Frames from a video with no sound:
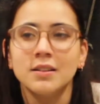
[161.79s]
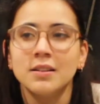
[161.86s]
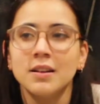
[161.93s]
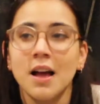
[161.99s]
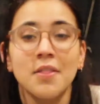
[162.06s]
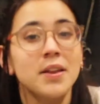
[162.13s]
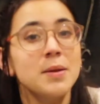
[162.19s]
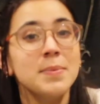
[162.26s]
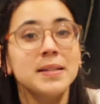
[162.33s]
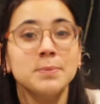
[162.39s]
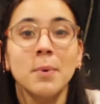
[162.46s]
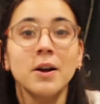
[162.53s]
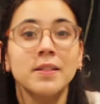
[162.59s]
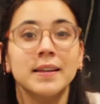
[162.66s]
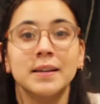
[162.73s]
And then he meets
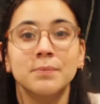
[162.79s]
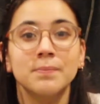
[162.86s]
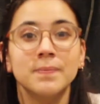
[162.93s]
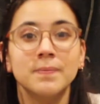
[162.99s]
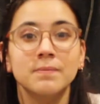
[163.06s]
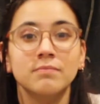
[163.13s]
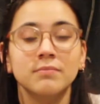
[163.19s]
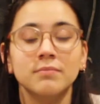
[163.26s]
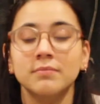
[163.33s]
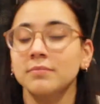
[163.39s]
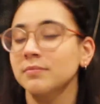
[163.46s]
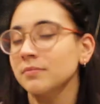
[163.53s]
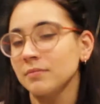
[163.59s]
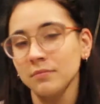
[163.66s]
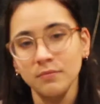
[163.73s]
Marley.
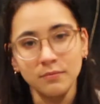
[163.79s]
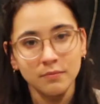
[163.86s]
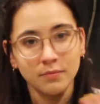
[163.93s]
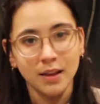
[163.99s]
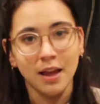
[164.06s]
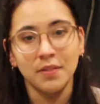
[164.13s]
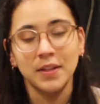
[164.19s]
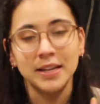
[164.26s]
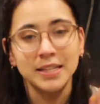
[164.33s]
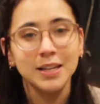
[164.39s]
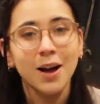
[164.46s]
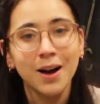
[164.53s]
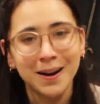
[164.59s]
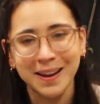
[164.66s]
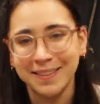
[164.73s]
And they
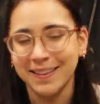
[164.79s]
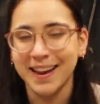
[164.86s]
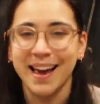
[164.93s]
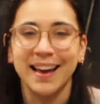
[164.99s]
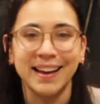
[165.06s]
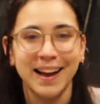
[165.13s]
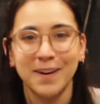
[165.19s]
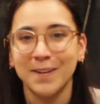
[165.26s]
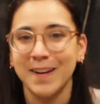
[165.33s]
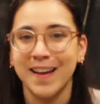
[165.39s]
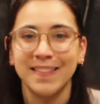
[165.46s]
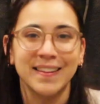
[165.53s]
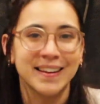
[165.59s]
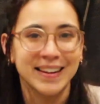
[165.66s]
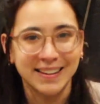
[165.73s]
talk and they hang out
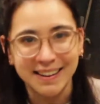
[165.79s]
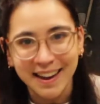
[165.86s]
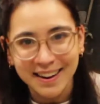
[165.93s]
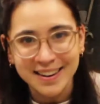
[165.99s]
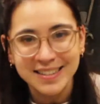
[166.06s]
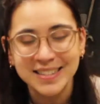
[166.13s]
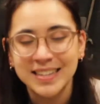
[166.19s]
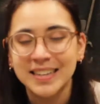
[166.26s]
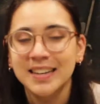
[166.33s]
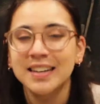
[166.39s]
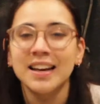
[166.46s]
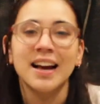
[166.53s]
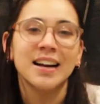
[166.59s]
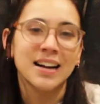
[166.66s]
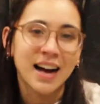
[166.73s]
and they connect.
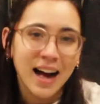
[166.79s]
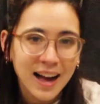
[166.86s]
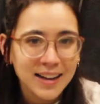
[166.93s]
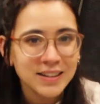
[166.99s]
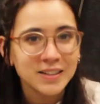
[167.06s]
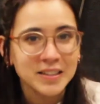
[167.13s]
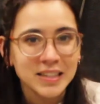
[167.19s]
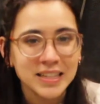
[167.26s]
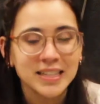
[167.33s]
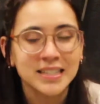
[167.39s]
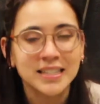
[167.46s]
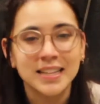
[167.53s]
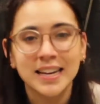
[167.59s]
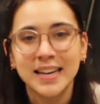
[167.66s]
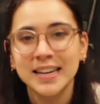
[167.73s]
And Kyle
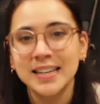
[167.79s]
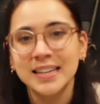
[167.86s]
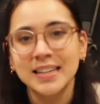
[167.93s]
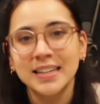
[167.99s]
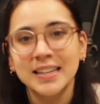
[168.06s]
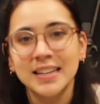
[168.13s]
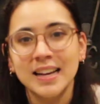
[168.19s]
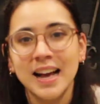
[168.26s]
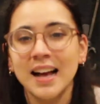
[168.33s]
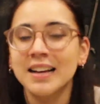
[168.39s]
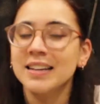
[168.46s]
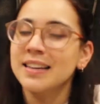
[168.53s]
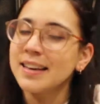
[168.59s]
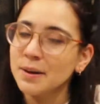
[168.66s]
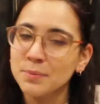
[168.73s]
is like,
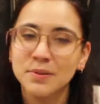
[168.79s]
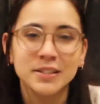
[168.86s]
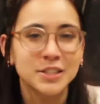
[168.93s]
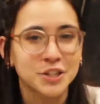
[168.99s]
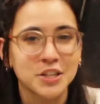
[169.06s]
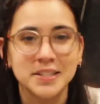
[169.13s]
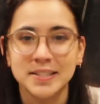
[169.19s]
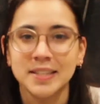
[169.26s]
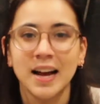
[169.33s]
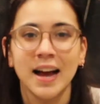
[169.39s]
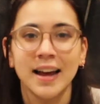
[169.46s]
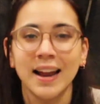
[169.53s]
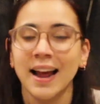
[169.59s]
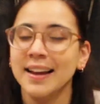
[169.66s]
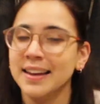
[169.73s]
Kimberly just
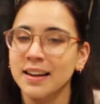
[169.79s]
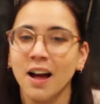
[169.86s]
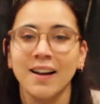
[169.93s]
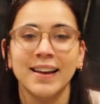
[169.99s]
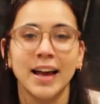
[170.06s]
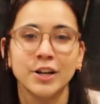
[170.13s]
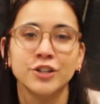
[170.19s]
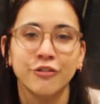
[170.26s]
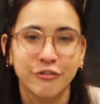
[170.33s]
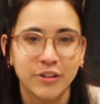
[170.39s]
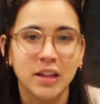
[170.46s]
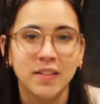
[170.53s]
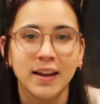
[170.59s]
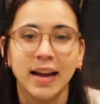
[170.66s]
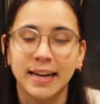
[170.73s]
died, I cannot catch a
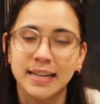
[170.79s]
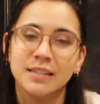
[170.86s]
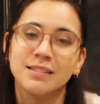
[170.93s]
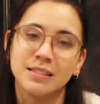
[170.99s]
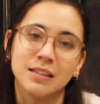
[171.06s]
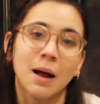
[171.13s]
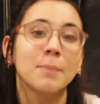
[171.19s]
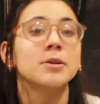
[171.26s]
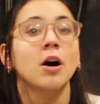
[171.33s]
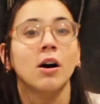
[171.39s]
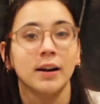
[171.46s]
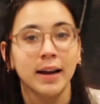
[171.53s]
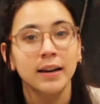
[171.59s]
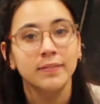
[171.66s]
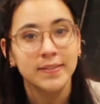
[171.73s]
feeling, I need to stop
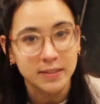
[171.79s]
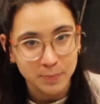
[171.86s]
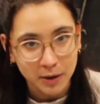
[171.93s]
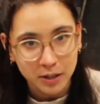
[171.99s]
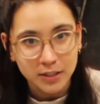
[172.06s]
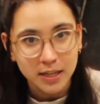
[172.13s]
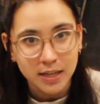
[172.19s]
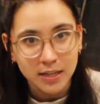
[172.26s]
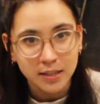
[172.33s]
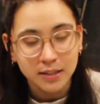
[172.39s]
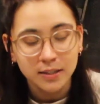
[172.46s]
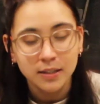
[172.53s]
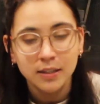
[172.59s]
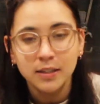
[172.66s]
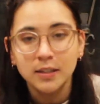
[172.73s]
talking to this person.
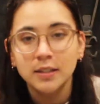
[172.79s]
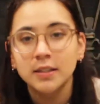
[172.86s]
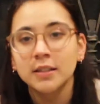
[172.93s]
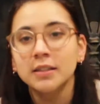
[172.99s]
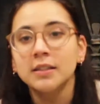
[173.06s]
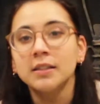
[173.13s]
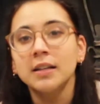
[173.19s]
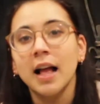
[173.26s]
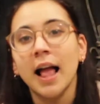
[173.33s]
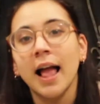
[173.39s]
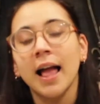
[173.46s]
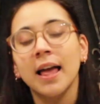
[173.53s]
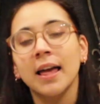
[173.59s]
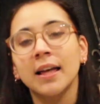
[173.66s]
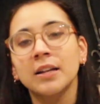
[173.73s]

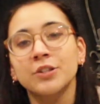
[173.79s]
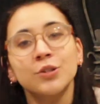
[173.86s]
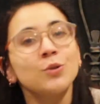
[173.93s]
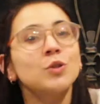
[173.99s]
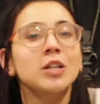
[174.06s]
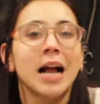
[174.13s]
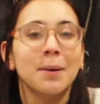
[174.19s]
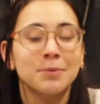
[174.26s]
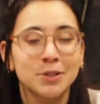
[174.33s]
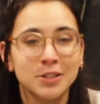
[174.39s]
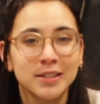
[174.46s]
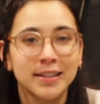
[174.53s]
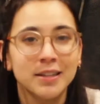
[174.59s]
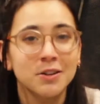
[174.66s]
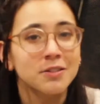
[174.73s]
And 2 chapters
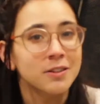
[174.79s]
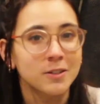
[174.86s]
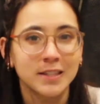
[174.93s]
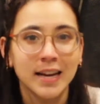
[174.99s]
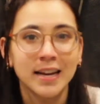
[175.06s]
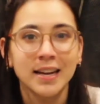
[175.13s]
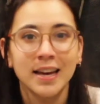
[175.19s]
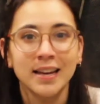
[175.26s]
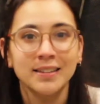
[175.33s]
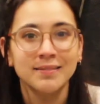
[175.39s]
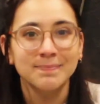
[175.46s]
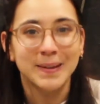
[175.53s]
later, they're dating.